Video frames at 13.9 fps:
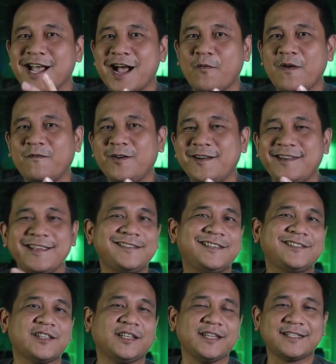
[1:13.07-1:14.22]
However, this
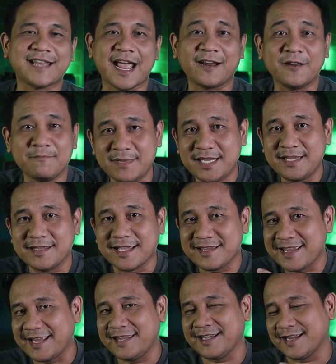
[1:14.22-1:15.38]
does not exactly mean that
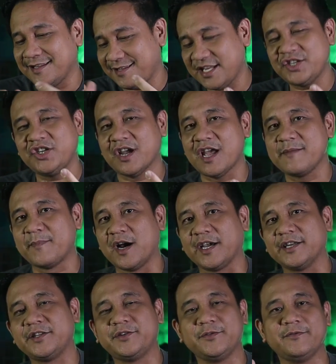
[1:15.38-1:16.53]
getting a DJI
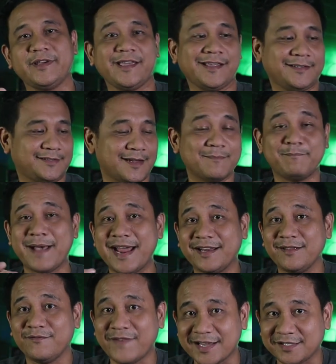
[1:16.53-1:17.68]
Pocket 2 is a bad
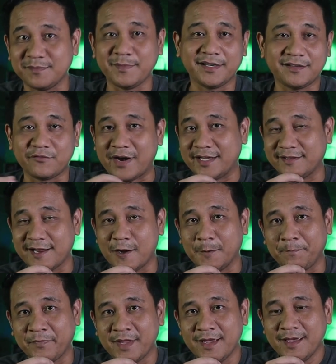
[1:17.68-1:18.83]
investment right now.